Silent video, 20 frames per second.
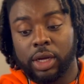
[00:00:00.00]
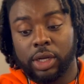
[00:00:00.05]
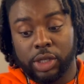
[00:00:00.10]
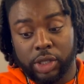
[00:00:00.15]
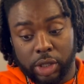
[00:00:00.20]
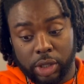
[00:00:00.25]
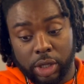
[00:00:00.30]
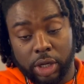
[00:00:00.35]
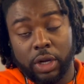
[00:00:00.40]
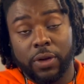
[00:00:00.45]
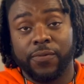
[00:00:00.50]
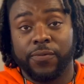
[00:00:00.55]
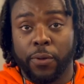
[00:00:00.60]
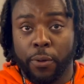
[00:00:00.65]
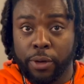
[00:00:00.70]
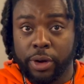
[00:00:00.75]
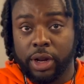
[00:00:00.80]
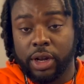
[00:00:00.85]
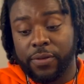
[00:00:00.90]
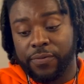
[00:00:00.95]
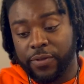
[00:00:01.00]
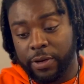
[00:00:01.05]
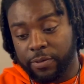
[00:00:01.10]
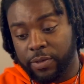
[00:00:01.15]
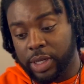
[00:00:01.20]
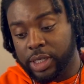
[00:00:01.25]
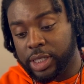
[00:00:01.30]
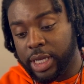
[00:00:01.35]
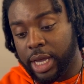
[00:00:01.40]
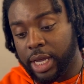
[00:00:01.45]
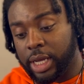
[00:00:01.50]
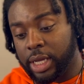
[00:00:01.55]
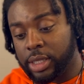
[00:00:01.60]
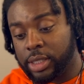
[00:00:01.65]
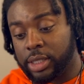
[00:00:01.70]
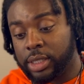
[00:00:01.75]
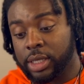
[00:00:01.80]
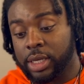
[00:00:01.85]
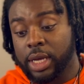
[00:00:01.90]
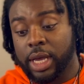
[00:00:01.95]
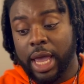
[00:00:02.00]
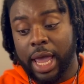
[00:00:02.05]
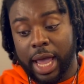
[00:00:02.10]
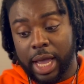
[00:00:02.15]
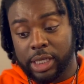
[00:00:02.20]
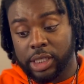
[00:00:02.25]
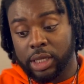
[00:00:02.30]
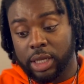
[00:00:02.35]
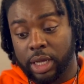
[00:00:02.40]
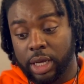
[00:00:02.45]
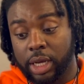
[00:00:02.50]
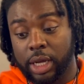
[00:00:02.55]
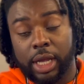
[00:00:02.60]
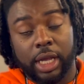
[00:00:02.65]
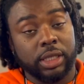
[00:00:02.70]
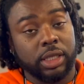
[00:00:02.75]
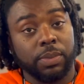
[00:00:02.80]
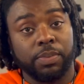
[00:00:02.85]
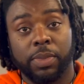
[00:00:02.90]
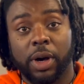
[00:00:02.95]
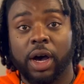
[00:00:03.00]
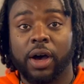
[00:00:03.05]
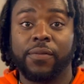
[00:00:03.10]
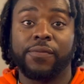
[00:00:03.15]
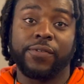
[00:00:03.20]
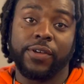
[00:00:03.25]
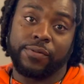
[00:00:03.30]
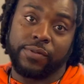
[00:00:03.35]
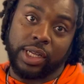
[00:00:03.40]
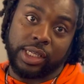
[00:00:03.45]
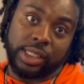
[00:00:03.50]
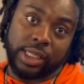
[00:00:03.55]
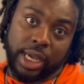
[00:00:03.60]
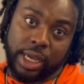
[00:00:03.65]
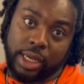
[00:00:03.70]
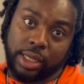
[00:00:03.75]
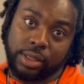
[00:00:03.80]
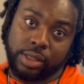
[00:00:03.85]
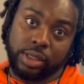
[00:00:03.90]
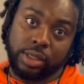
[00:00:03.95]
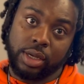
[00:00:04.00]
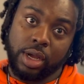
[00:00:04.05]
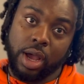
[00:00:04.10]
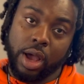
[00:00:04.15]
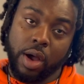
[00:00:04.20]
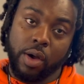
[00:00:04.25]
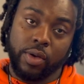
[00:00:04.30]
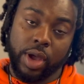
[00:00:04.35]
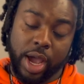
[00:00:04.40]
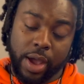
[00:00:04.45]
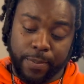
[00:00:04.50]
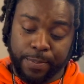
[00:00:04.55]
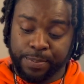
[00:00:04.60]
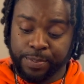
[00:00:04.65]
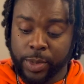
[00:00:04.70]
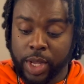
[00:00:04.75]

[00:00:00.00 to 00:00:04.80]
Good, 40 to 50 seconds. Excellent is above 50 seconds. Okay?